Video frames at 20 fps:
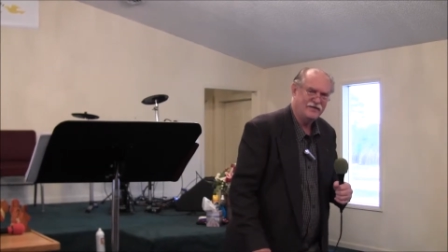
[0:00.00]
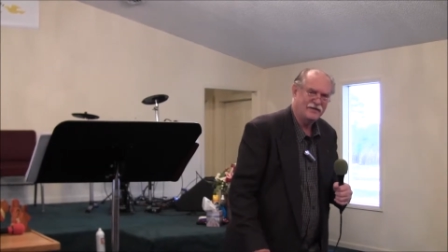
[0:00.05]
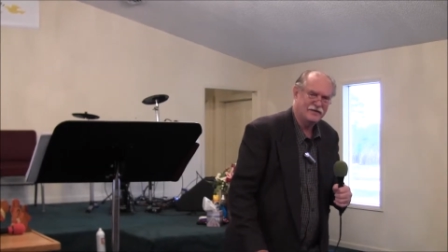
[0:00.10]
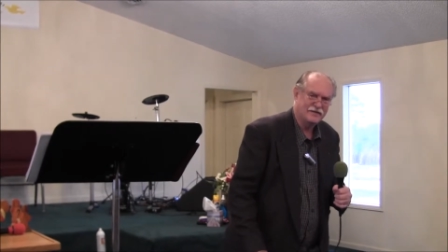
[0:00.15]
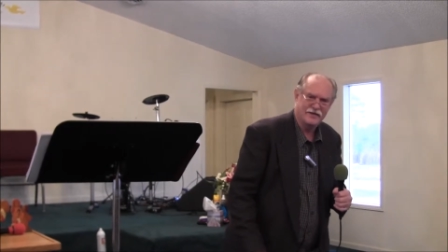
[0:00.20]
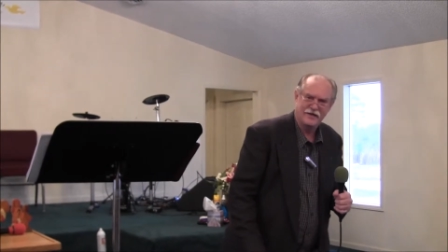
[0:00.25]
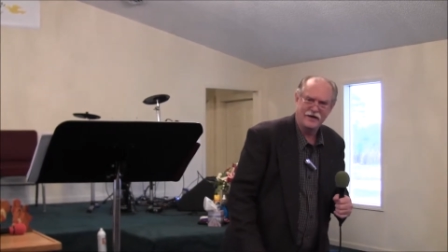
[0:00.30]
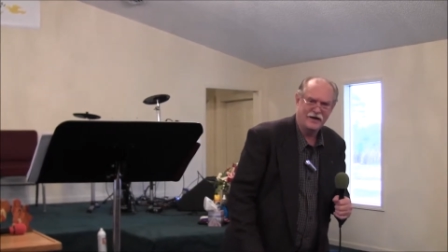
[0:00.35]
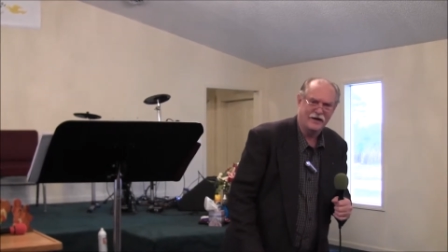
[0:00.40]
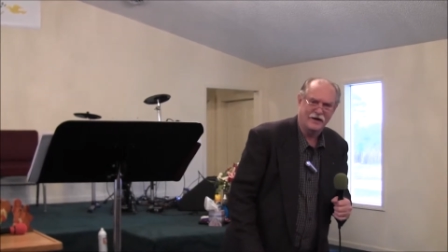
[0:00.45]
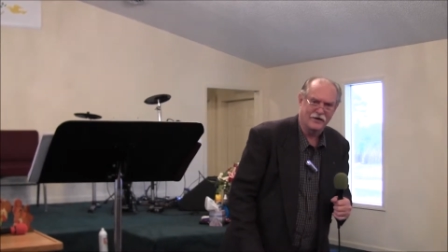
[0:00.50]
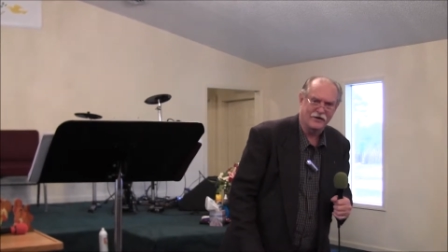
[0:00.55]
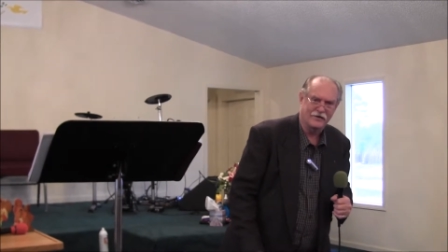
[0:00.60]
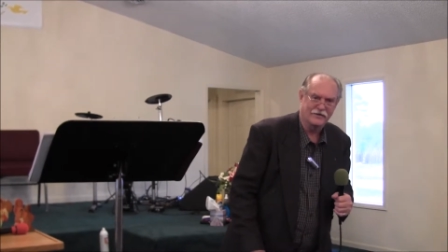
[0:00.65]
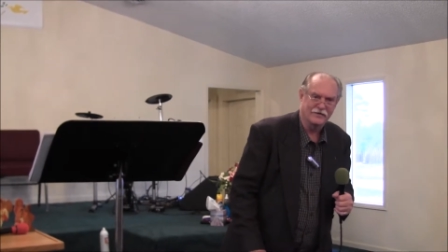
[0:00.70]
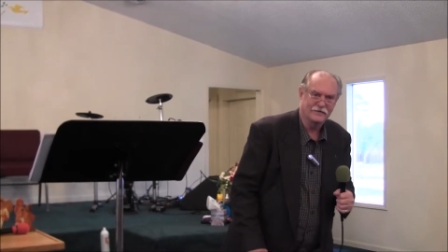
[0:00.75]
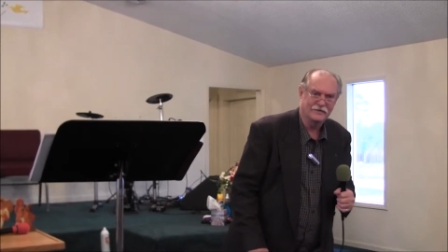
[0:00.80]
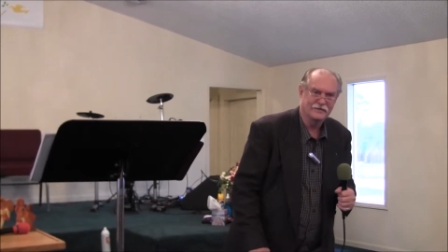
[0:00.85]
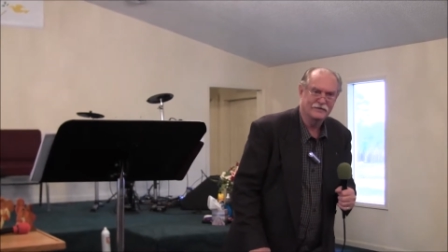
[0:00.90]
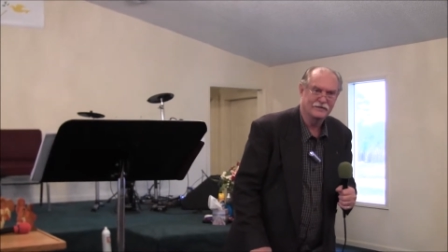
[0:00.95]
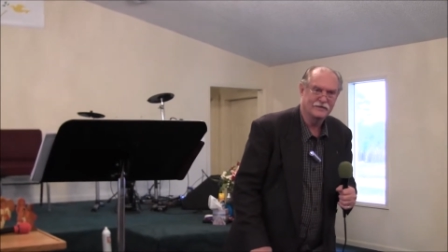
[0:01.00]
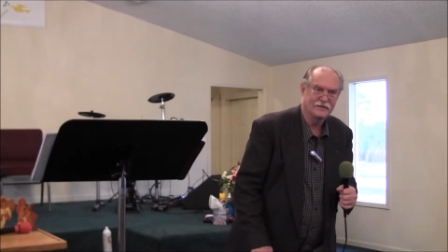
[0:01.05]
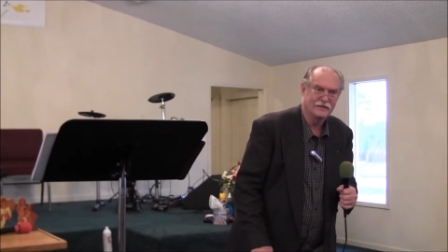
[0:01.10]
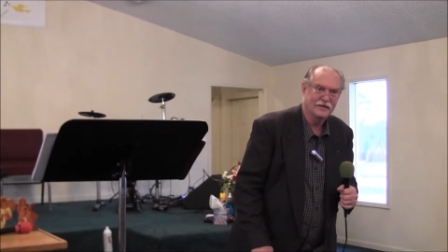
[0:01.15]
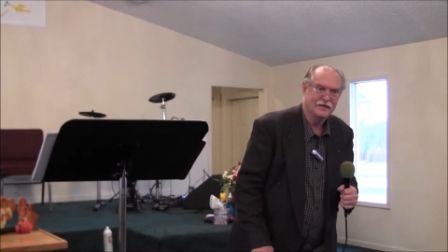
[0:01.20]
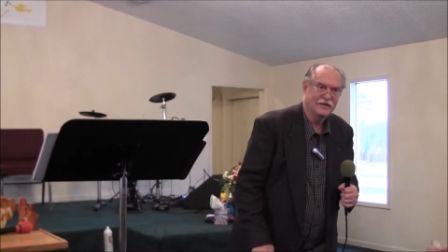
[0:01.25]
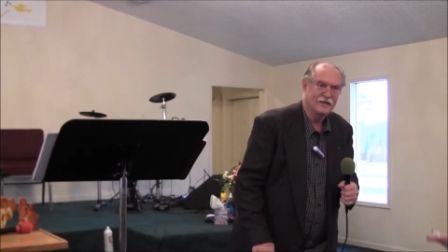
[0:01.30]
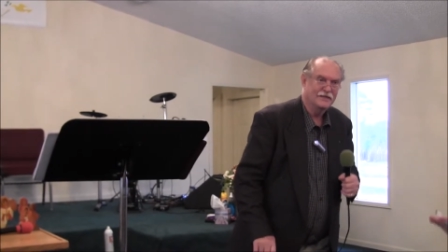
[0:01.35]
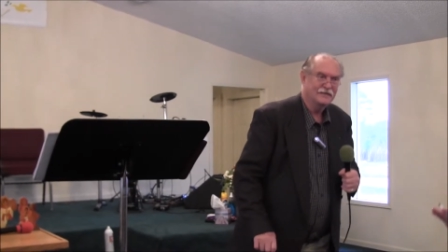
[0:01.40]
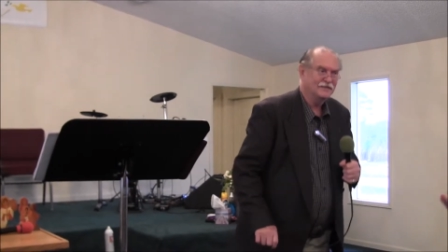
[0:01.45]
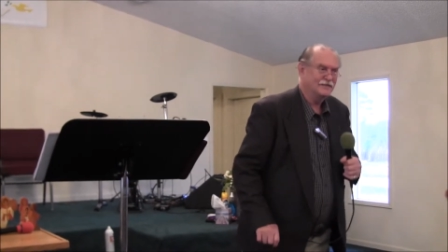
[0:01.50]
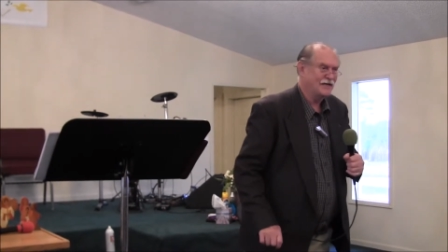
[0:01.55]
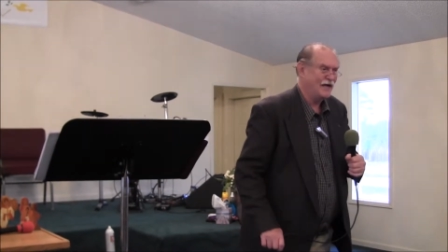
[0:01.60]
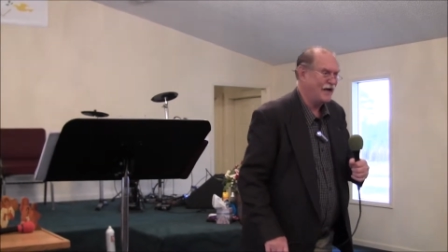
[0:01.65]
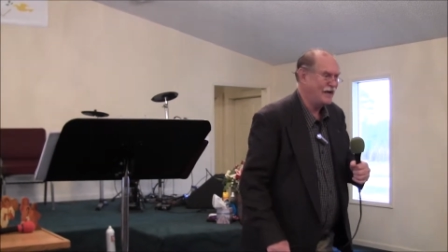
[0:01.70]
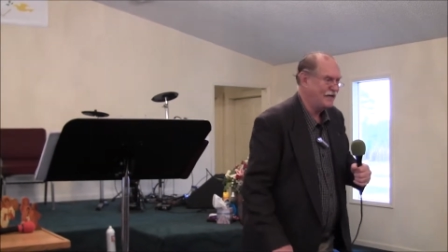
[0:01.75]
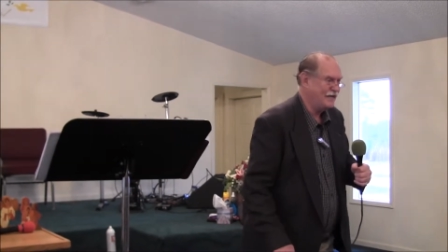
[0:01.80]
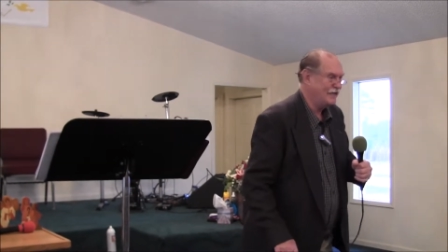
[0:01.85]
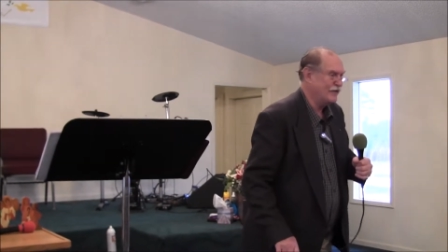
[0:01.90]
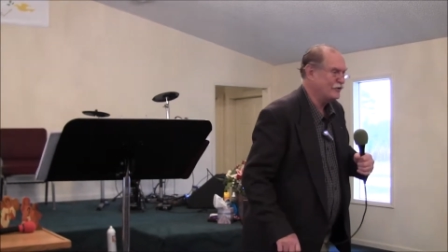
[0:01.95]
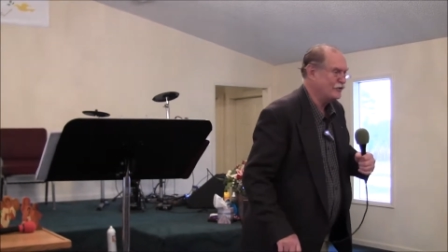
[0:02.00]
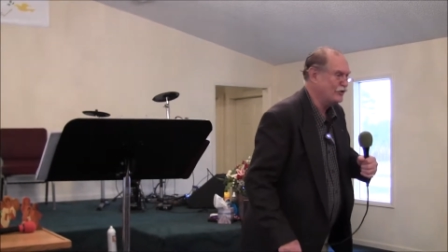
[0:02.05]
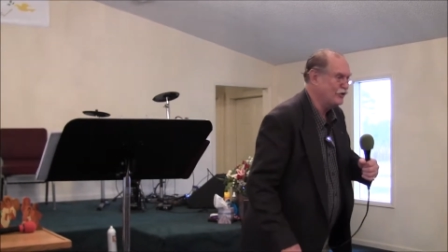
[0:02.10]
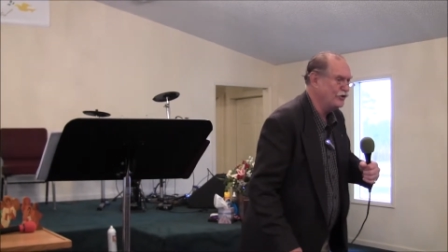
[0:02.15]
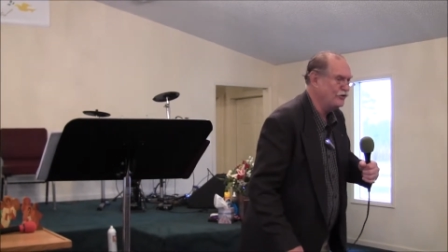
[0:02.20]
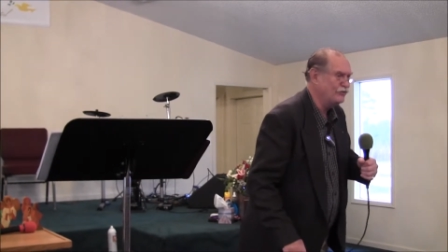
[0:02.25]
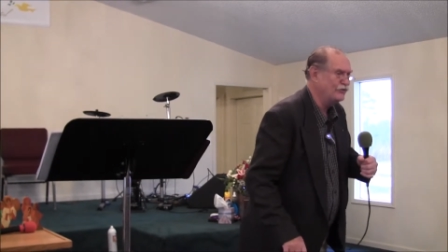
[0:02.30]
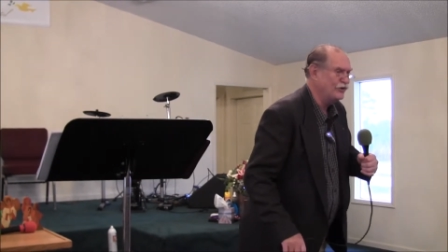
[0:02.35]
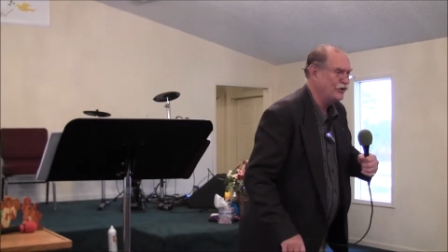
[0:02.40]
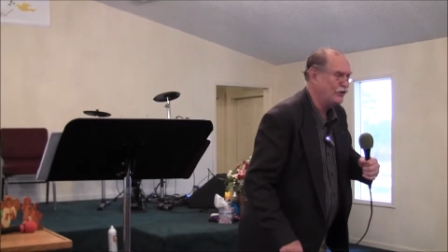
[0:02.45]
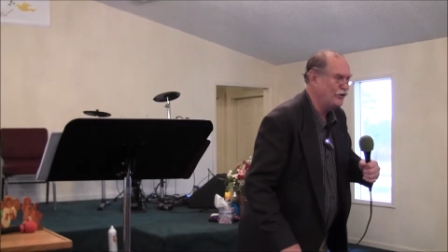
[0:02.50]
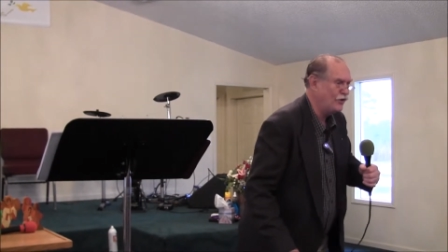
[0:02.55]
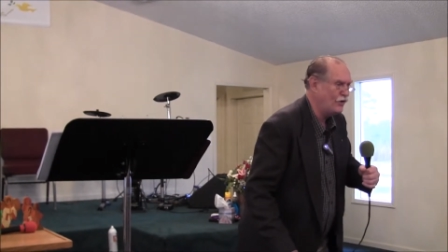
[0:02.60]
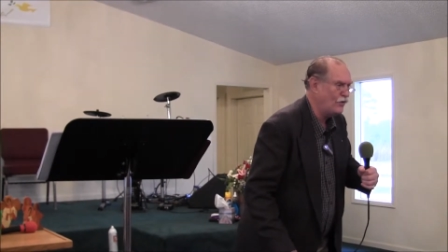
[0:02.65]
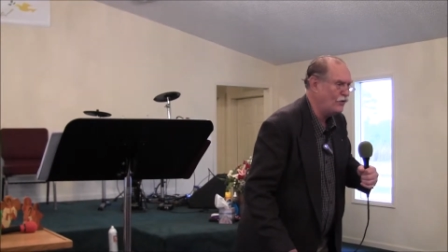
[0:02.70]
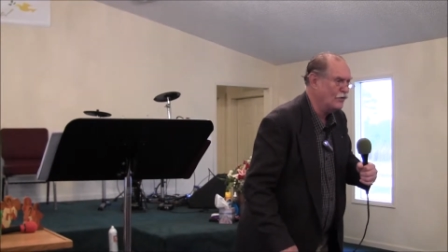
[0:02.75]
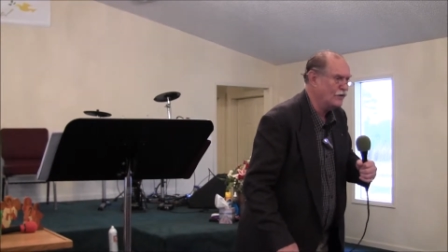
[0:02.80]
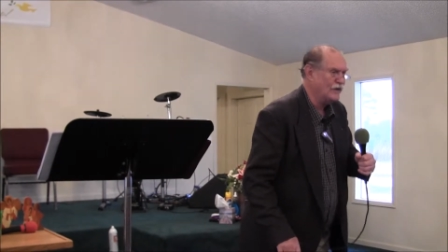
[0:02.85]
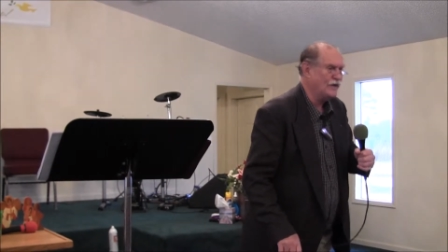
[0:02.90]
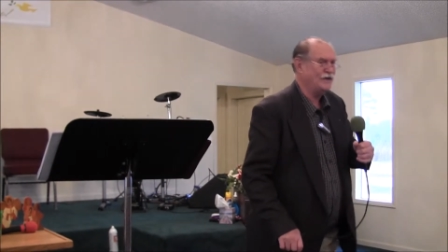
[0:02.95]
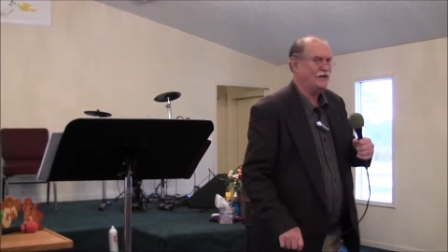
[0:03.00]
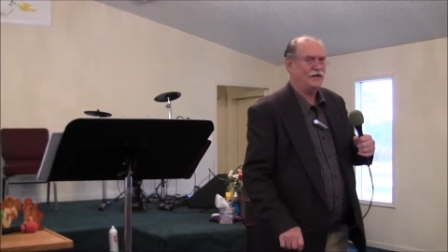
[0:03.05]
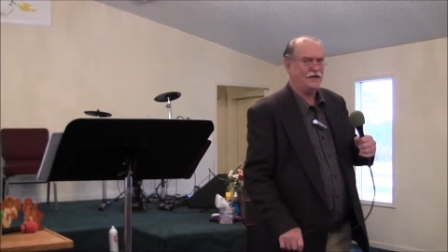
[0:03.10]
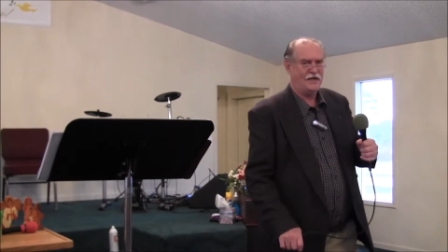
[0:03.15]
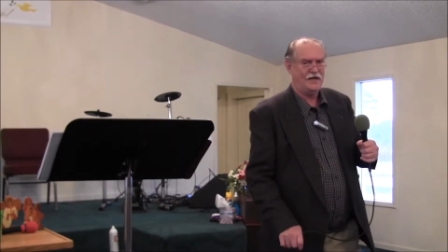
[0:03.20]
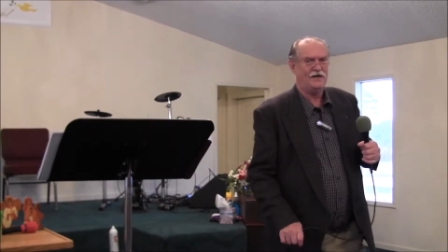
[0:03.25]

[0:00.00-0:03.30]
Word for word: it there. Take it to the Lord yes. and